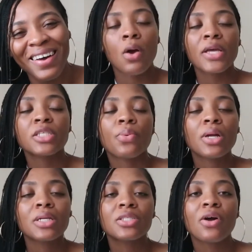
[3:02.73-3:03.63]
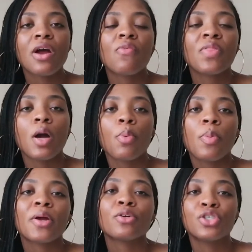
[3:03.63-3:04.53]
okay, so we're gonna start off with a couple
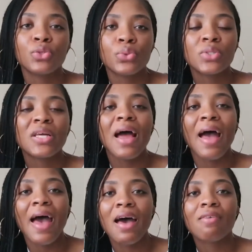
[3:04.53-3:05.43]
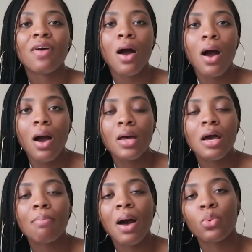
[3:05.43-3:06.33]
pair of shoes that I have
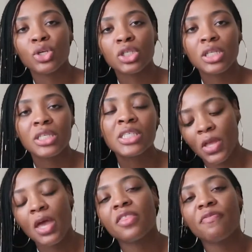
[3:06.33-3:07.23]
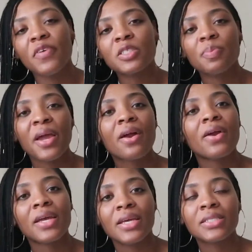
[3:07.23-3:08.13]
on my wish list. The first pair
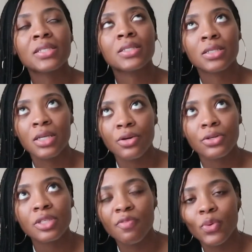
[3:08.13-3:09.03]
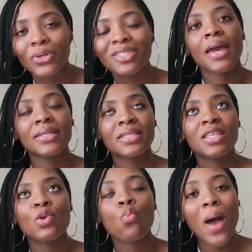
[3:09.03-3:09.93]
is sneakers, of course. It's
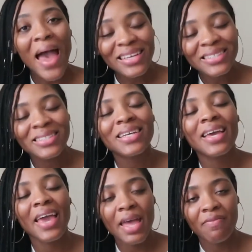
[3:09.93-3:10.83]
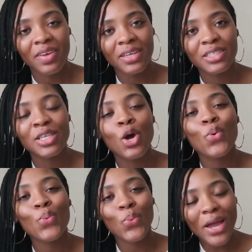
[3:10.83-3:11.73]
the waxed canvas
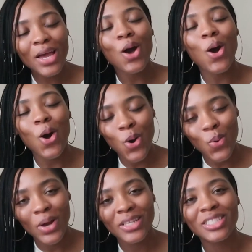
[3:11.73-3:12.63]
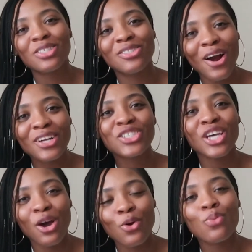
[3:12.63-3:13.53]
Rick Owens Dark
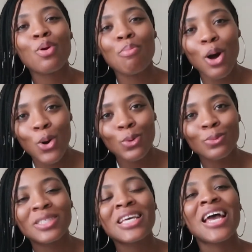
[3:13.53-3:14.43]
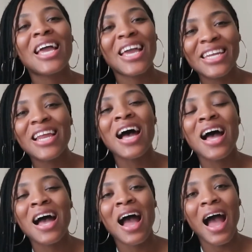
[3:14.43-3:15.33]
Shadow Ramones in
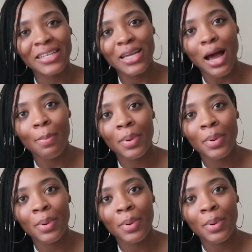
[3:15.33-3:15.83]
high top.